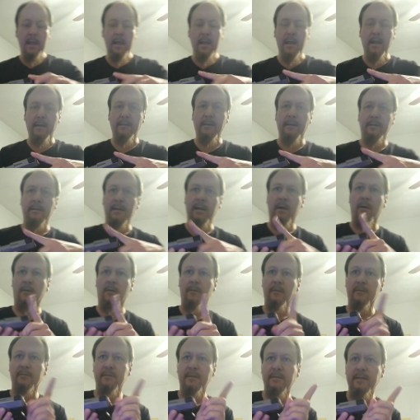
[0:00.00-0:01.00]
and then all of
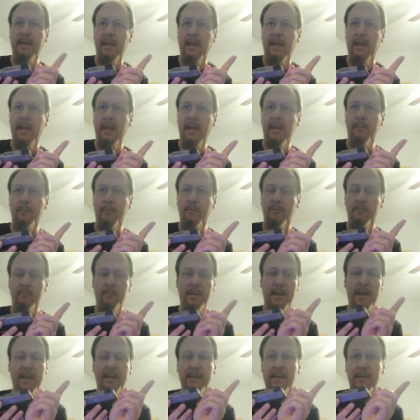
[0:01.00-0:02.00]
a sudden that hammer's
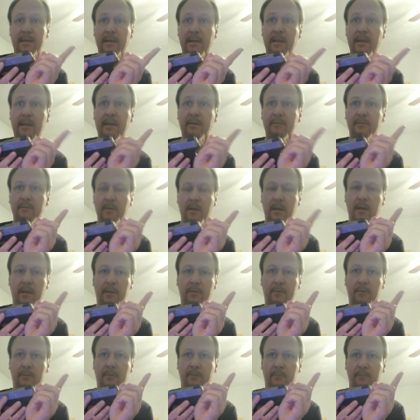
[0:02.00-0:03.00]
back and it's
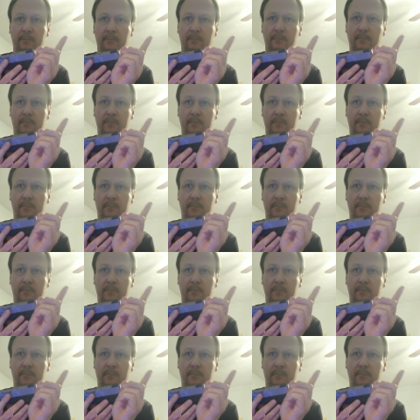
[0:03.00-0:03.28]
under